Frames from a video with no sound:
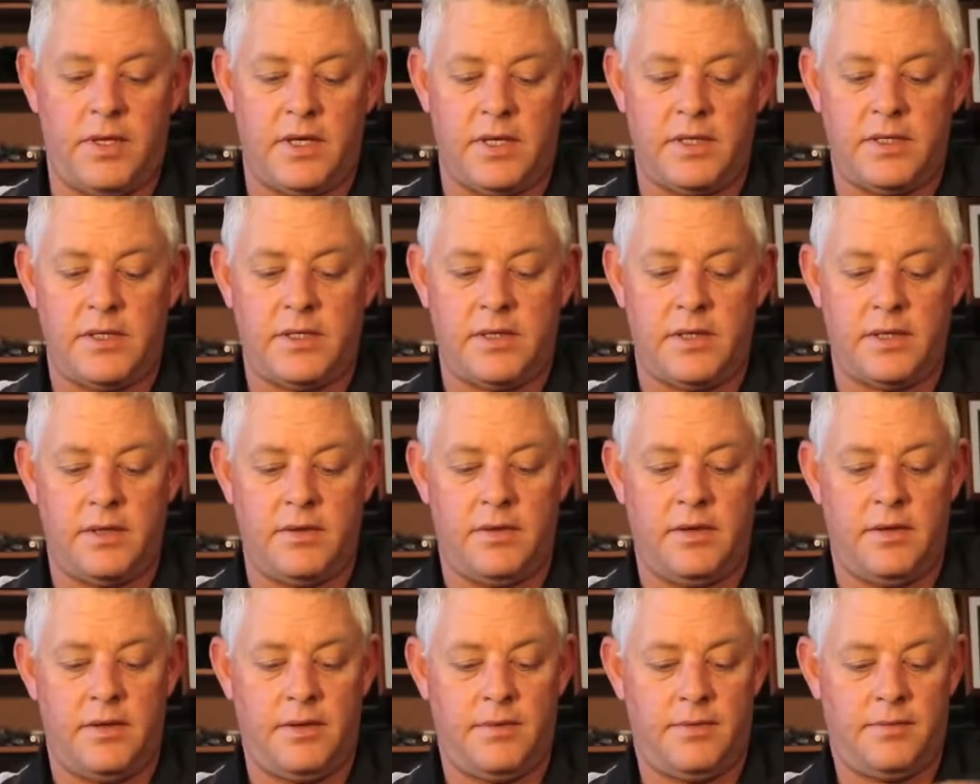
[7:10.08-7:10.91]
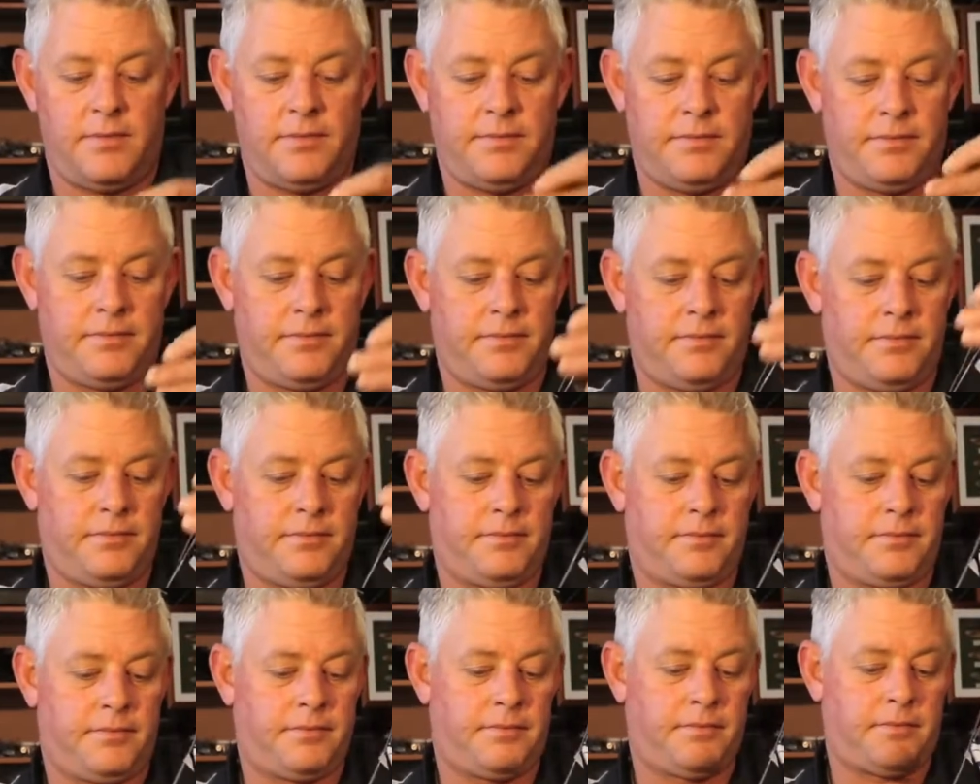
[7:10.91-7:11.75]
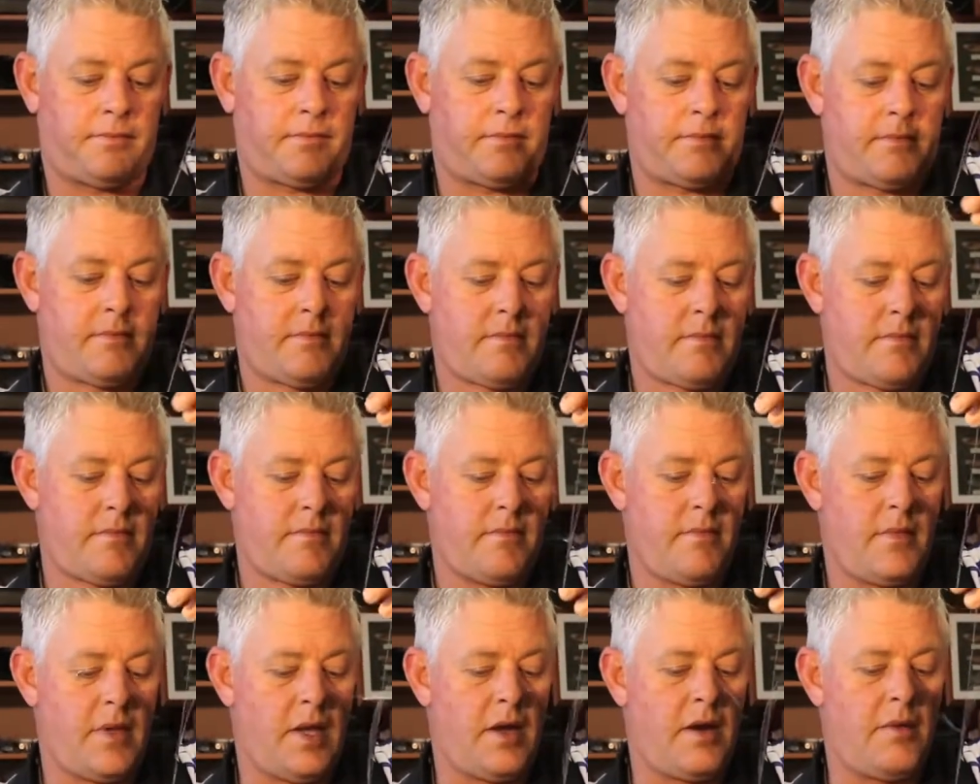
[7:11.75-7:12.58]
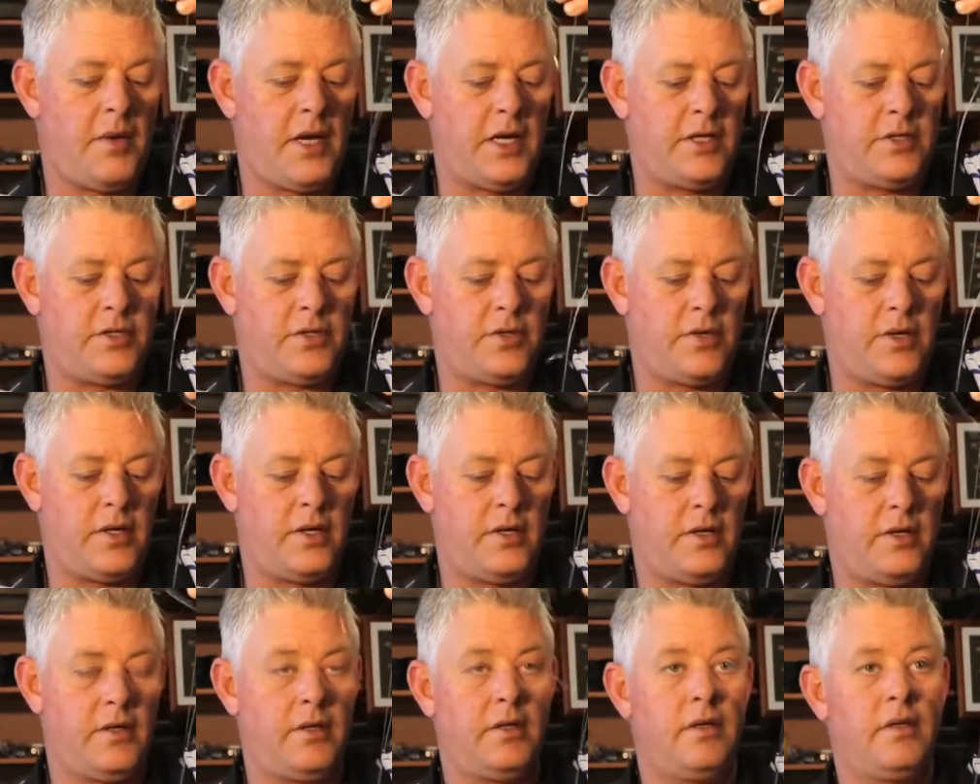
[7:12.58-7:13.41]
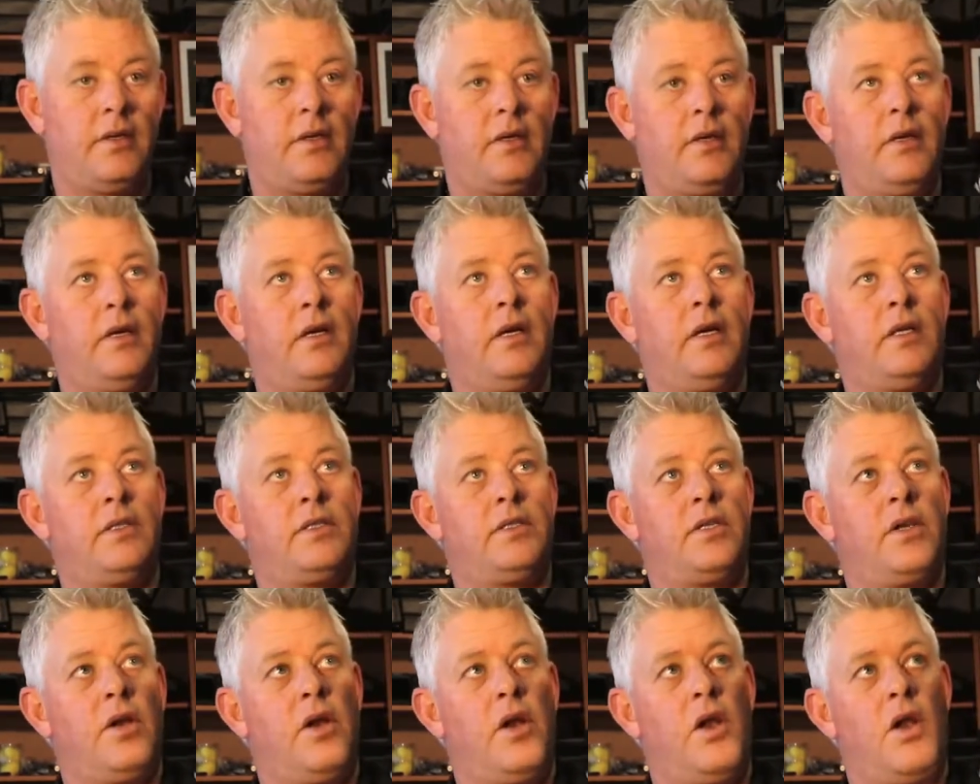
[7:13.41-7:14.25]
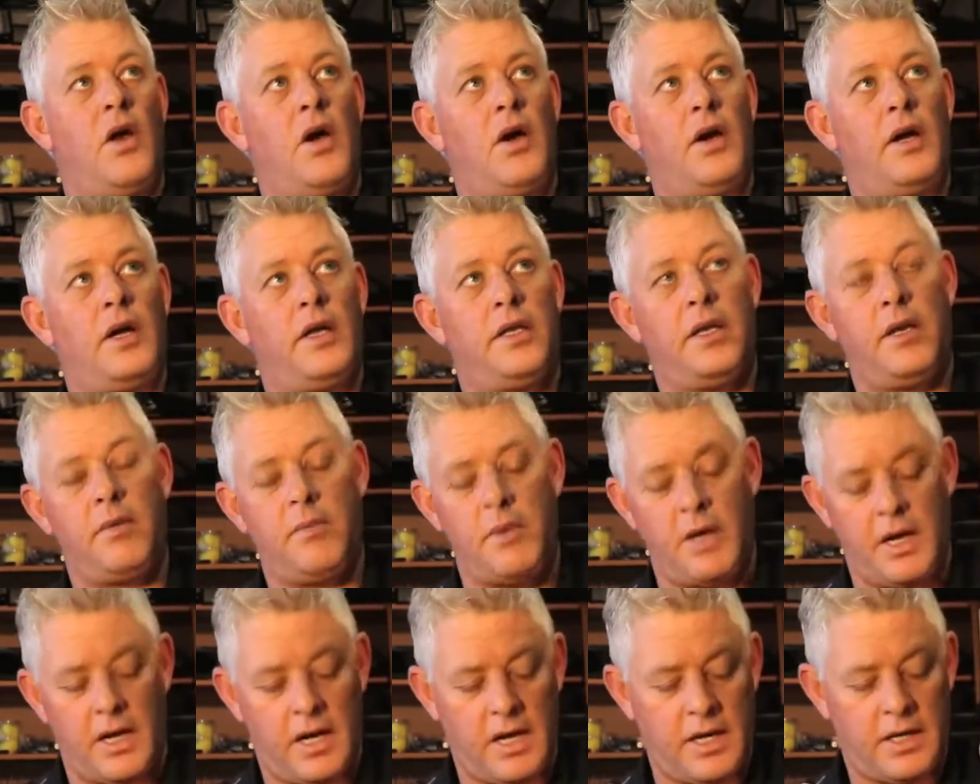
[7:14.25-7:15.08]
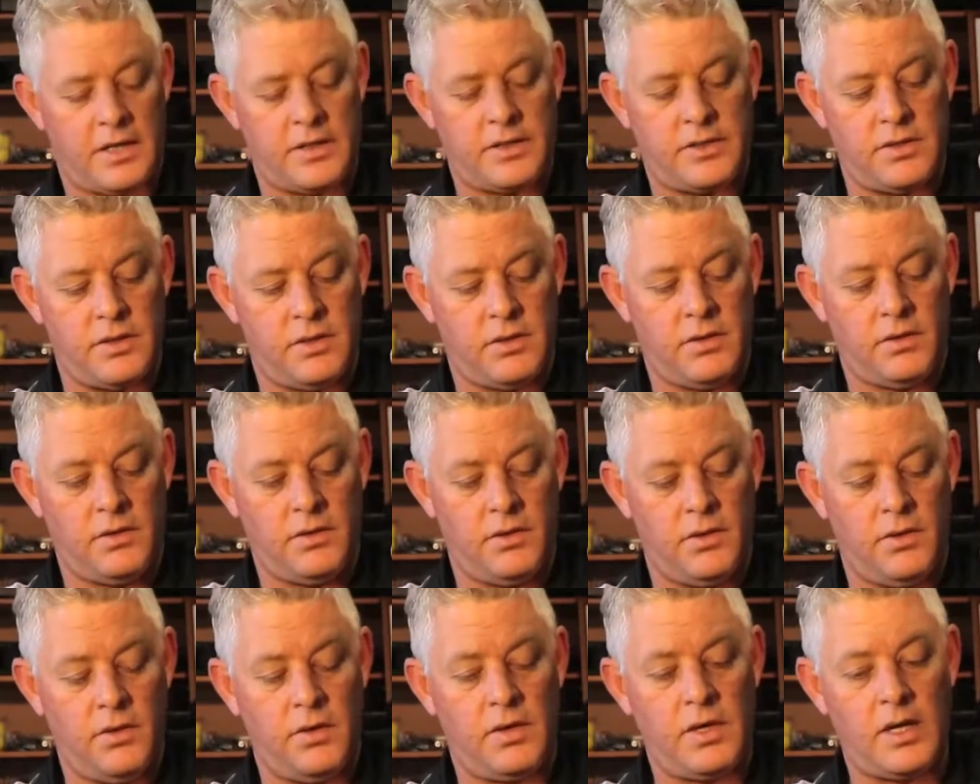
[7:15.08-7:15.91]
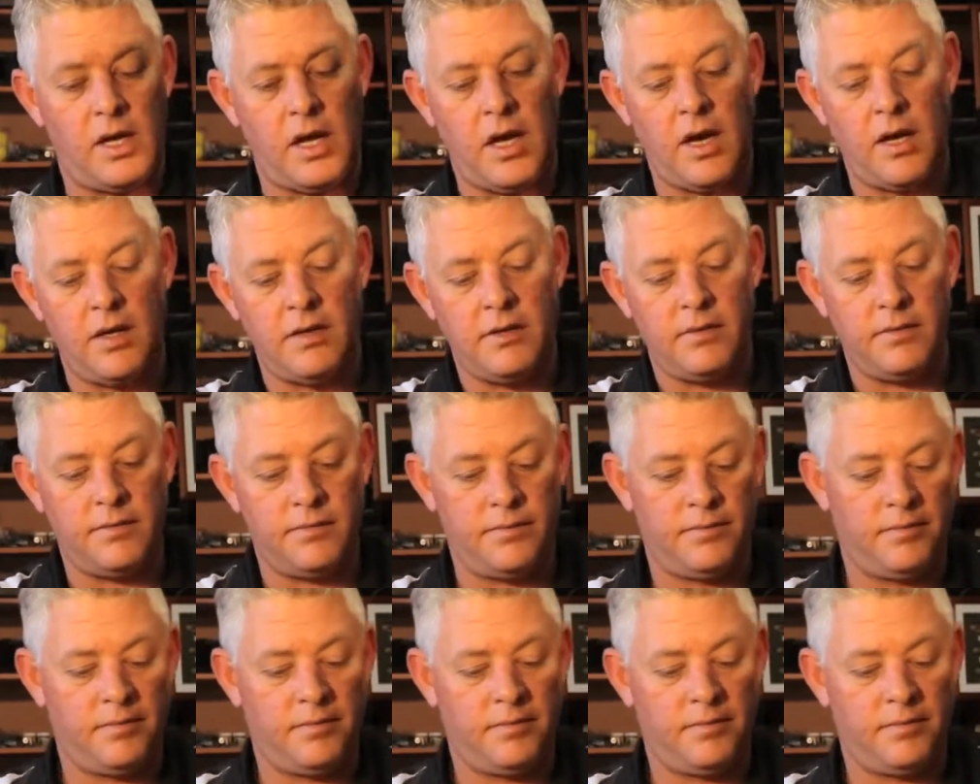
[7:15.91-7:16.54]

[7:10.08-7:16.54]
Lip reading: this, I'm going to make sure it's longer than my actual hook line.